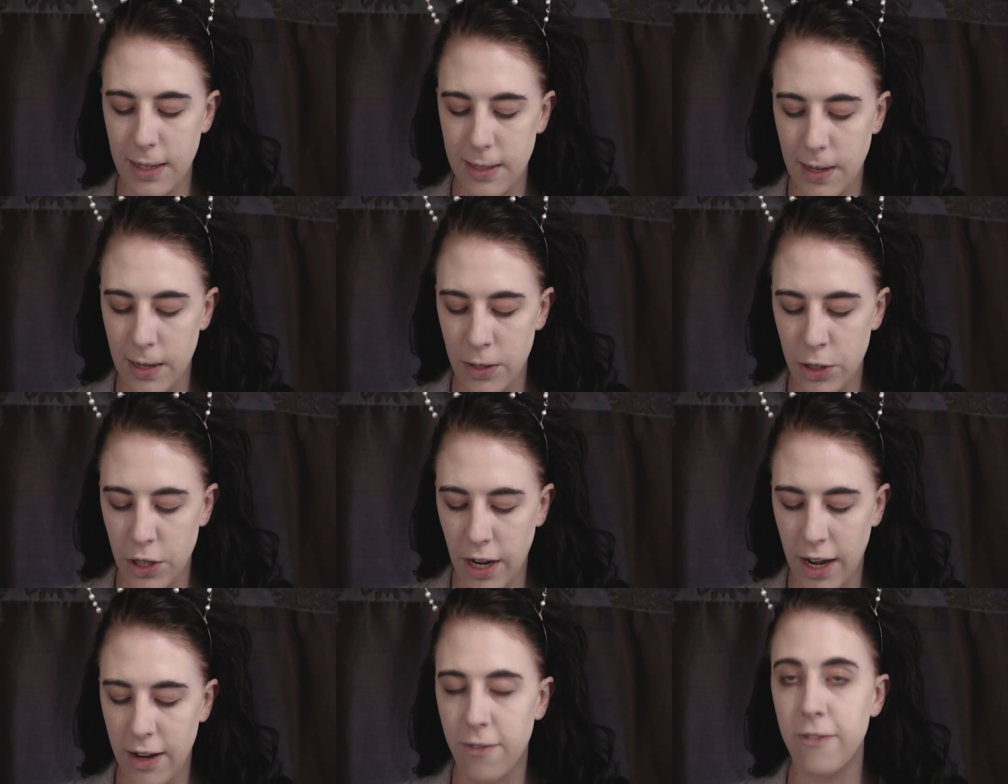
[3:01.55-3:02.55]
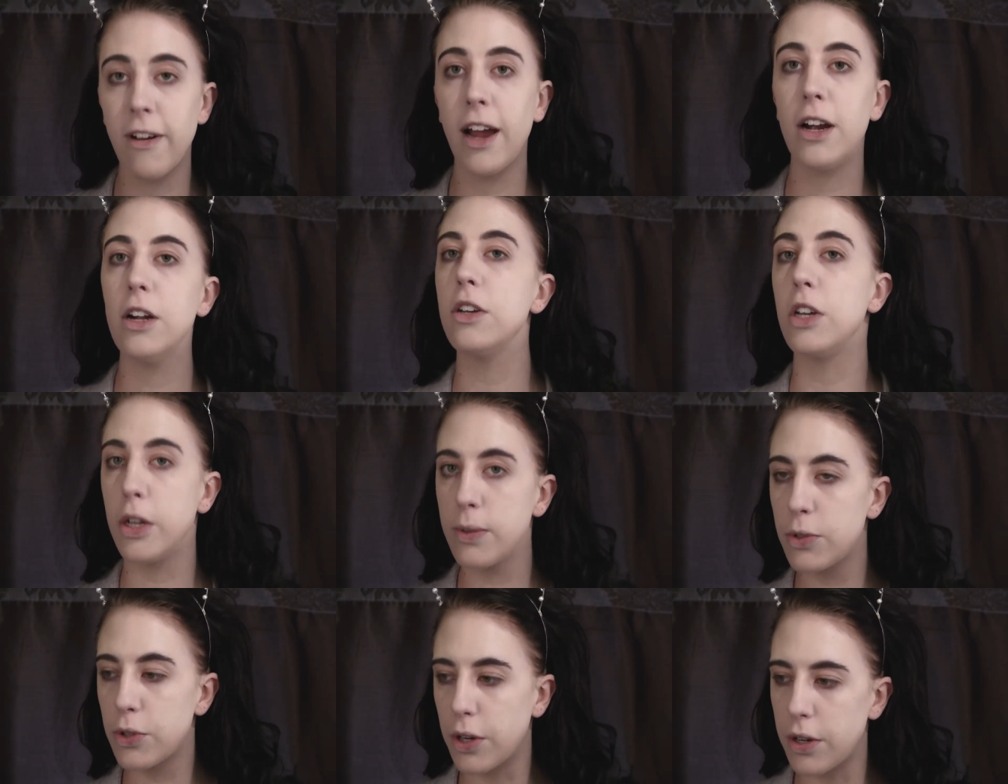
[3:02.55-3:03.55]
is in shade Fair
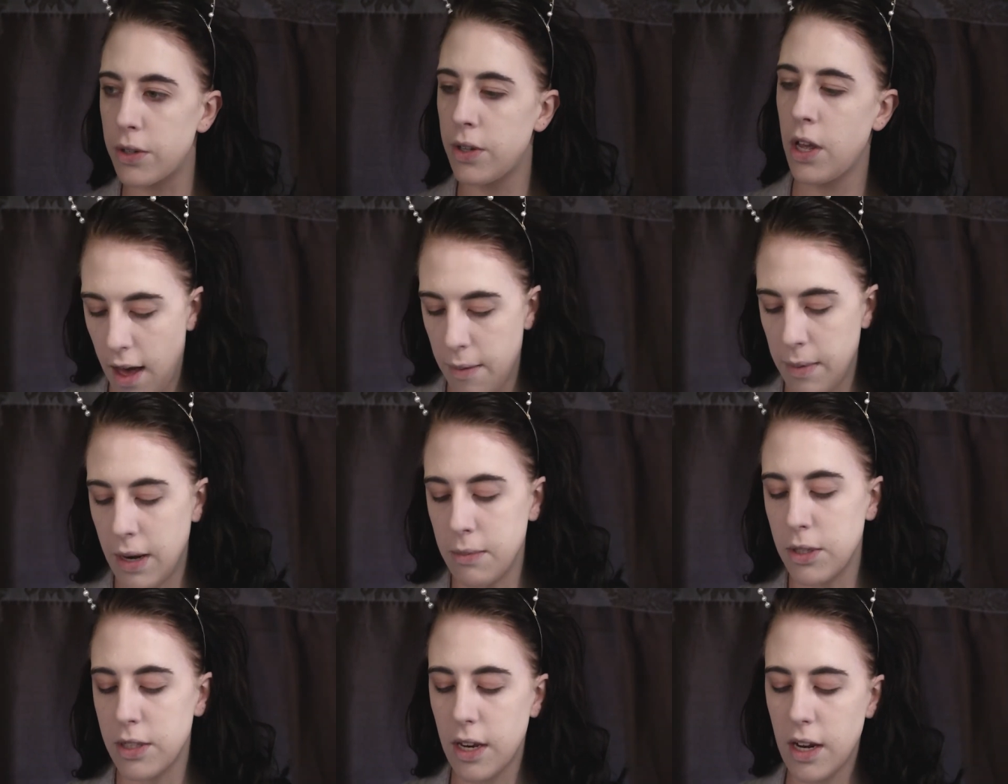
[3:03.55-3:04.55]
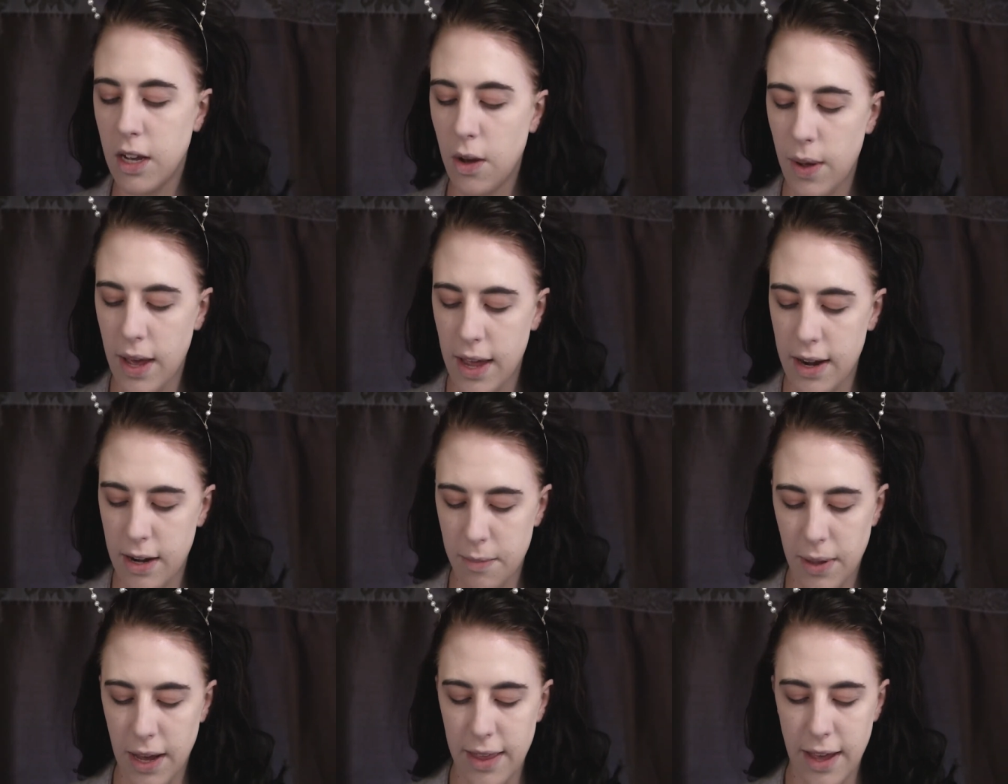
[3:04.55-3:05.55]
Neutral. And I'm just going to go ahead and
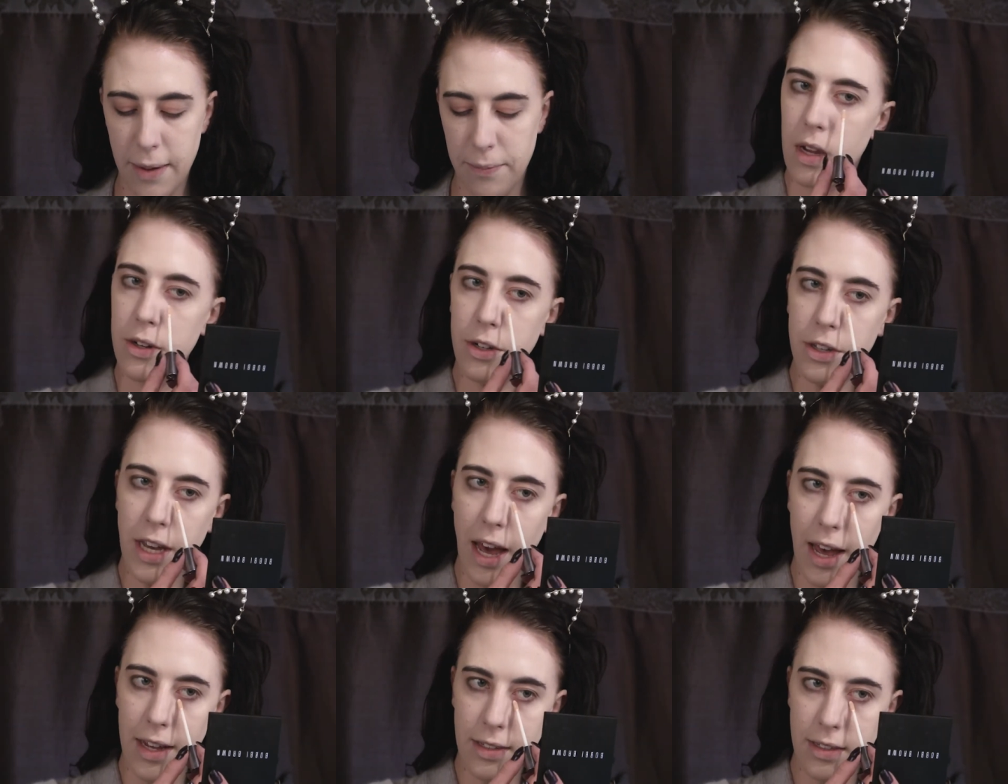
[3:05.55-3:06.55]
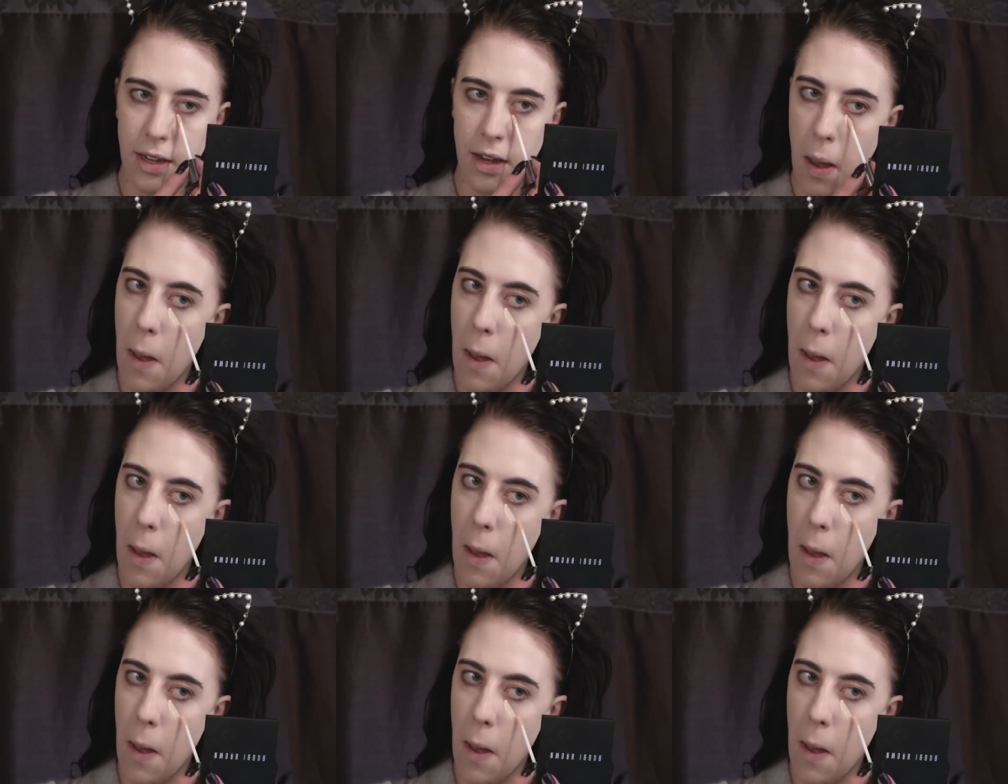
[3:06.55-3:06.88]
apply that under the eyes.